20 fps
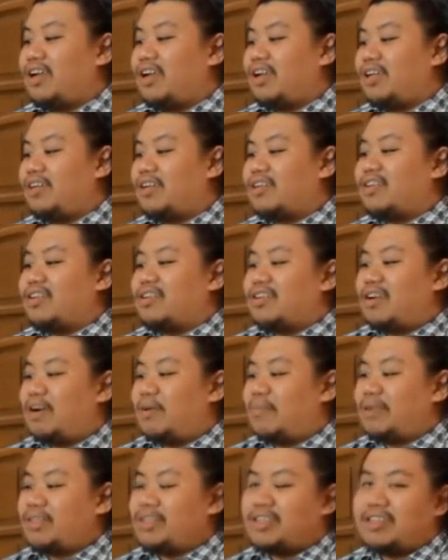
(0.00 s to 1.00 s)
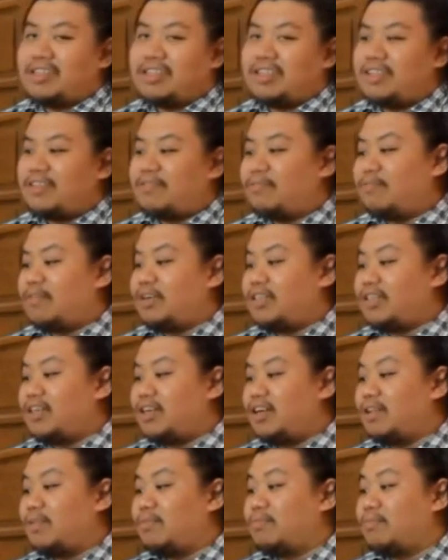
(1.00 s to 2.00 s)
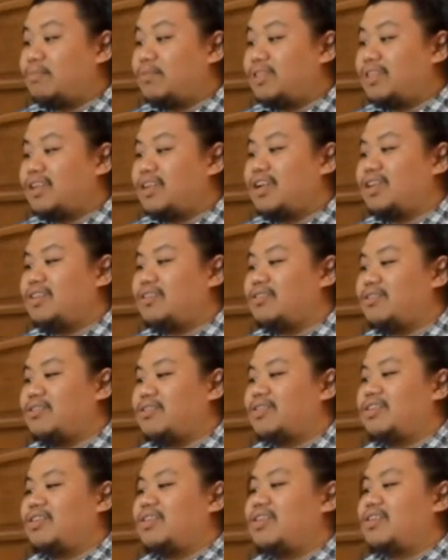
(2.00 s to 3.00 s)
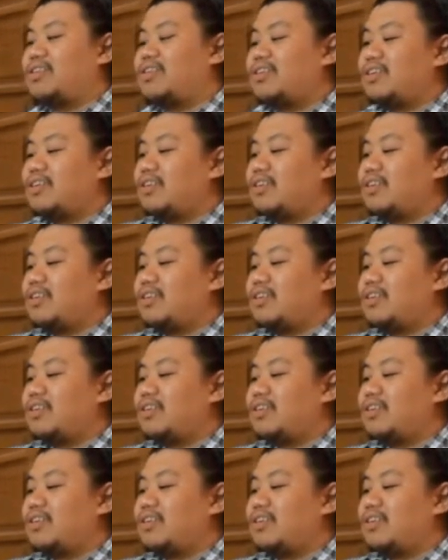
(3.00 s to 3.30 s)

and Representative Marshall Punzalan Jr.